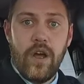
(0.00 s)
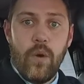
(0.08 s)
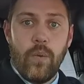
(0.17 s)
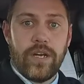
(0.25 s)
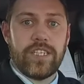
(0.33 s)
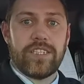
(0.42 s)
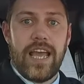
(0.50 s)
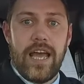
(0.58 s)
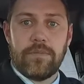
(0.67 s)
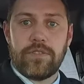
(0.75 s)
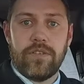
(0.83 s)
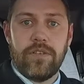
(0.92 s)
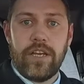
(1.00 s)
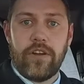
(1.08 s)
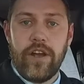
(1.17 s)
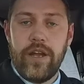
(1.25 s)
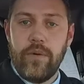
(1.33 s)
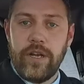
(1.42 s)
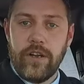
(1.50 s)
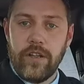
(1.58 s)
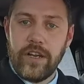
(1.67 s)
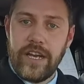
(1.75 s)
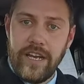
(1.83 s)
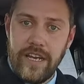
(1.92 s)
which is absolutely great when you're
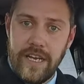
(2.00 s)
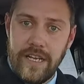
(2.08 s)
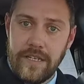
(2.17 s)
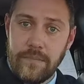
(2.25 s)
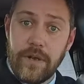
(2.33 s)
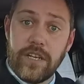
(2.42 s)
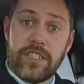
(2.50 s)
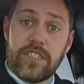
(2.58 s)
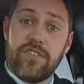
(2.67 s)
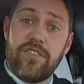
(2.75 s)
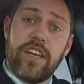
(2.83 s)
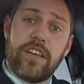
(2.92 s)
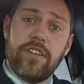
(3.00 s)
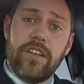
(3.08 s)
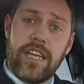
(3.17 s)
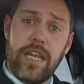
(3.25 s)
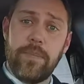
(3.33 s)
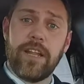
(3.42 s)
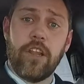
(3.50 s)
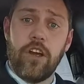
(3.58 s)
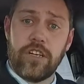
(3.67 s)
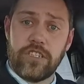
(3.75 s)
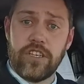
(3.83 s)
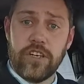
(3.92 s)
looking to purchase a vehicle and keep it
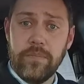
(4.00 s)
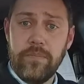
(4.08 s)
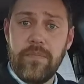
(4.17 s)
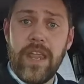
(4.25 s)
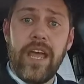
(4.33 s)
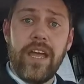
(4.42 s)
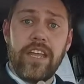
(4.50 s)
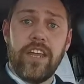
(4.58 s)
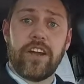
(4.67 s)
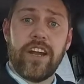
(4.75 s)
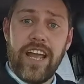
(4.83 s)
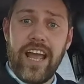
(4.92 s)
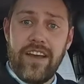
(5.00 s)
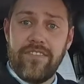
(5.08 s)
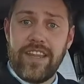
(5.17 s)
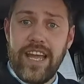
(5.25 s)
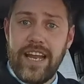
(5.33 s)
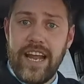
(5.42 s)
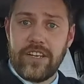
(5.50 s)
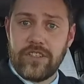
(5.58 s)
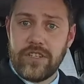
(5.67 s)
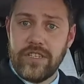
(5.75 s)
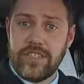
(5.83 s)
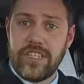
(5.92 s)
long term. You're going to have that
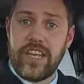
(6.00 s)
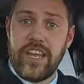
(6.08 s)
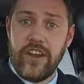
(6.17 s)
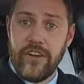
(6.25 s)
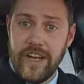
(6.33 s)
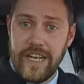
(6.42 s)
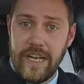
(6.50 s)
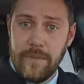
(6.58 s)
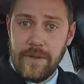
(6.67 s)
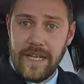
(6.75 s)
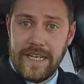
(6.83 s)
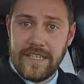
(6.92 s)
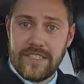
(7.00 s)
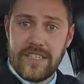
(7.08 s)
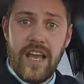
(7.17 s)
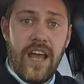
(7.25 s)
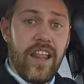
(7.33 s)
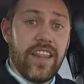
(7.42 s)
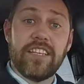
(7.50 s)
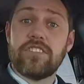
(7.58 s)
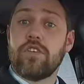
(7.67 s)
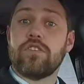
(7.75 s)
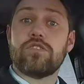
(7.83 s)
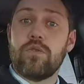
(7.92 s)
extra security in place. This is
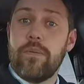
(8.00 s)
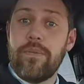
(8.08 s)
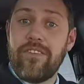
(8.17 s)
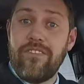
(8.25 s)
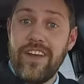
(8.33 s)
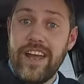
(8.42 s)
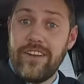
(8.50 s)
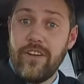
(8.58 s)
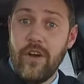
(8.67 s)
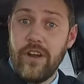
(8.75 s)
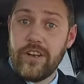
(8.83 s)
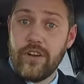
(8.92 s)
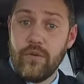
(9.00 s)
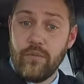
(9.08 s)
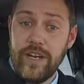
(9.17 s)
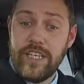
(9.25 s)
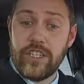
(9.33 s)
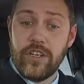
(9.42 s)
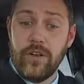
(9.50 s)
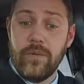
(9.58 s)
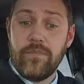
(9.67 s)
also a McFadden Honda original,